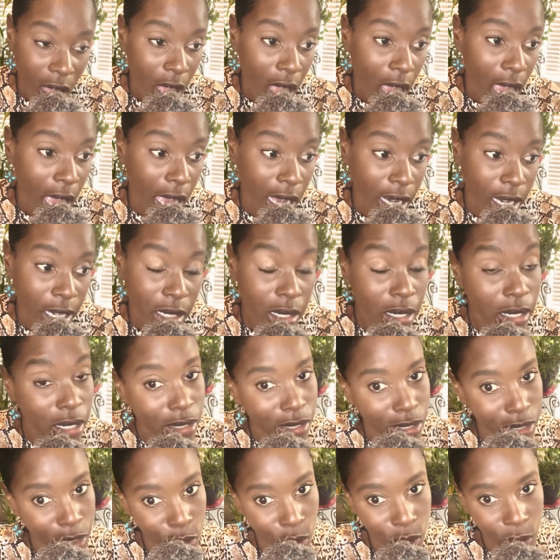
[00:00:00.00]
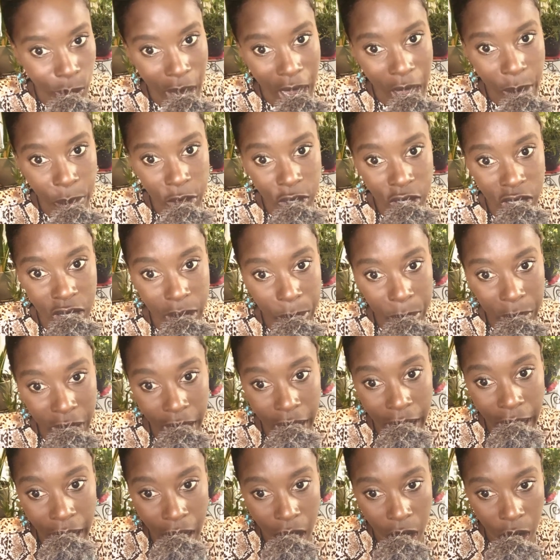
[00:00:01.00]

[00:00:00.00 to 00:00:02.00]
and it just so happens to be